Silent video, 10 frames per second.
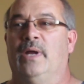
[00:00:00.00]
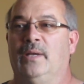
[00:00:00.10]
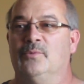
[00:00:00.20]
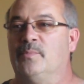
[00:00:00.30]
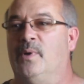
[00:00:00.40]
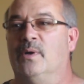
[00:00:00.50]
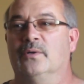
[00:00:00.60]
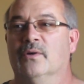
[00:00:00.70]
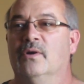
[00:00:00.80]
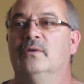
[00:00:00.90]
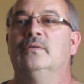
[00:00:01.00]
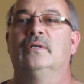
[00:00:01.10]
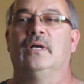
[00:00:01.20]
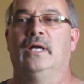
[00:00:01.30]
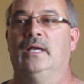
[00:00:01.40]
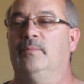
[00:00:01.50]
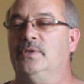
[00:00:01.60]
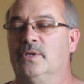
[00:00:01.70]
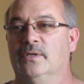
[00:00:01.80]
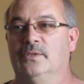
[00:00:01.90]
My name is Paul Crow. I'm
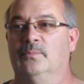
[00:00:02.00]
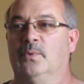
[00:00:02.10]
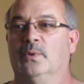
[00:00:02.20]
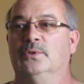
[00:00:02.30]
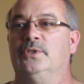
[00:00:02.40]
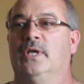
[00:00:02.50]
in charge of the mold